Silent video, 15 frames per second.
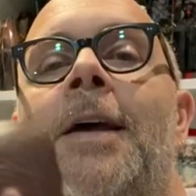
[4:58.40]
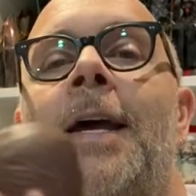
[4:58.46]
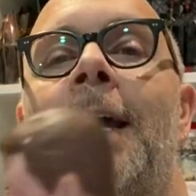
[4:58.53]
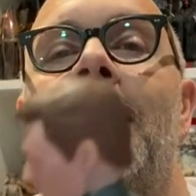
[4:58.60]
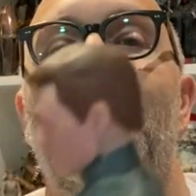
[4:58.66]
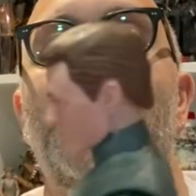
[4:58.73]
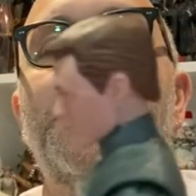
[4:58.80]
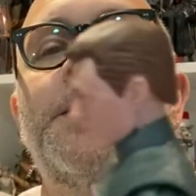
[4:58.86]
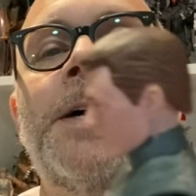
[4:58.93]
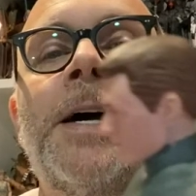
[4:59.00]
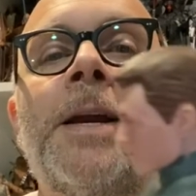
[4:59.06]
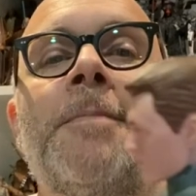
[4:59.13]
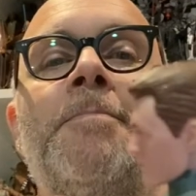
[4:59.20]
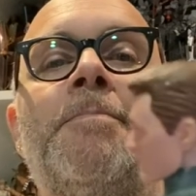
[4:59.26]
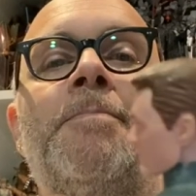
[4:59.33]
And he's got
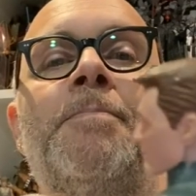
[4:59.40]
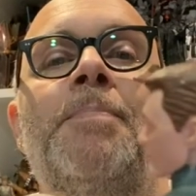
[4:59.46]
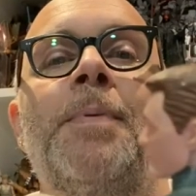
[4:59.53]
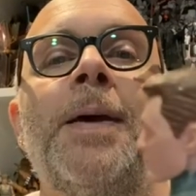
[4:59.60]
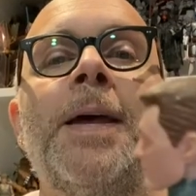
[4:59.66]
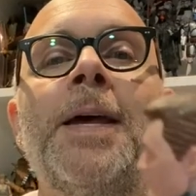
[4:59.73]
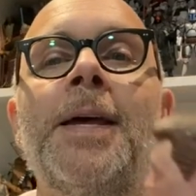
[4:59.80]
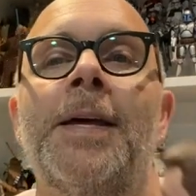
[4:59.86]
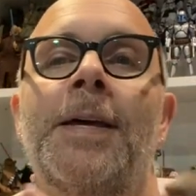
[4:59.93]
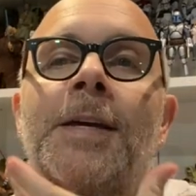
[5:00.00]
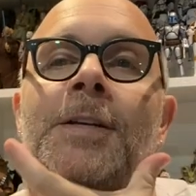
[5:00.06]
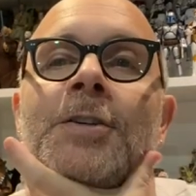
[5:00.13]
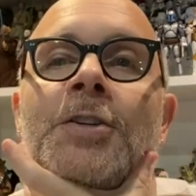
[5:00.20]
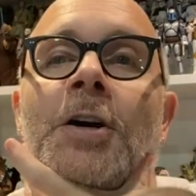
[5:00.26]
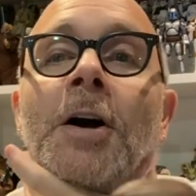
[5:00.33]
a
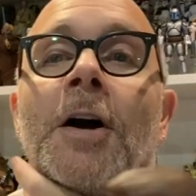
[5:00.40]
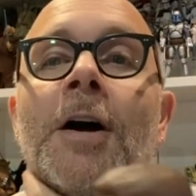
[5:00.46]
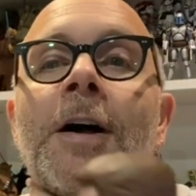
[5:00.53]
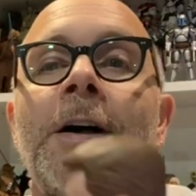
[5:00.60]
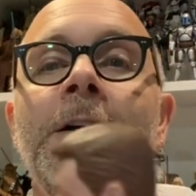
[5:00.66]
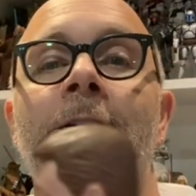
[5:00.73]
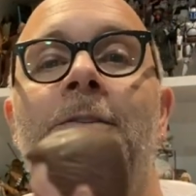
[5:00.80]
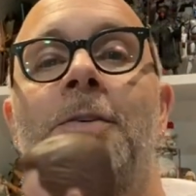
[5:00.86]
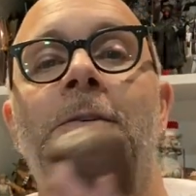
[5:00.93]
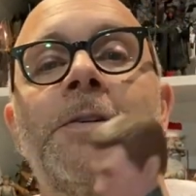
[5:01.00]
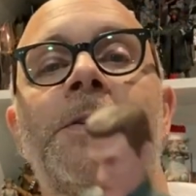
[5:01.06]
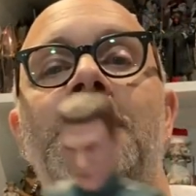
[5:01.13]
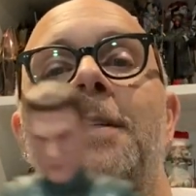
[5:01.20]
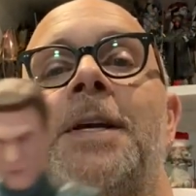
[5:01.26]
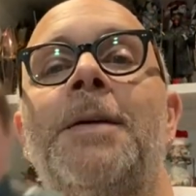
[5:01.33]
big jaw, so
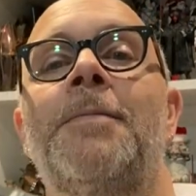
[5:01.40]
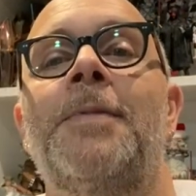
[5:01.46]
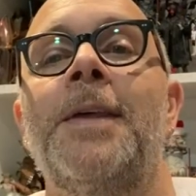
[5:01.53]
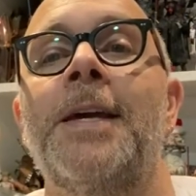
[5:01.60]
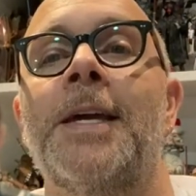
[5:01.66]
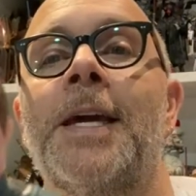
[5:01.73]
it's the same thing.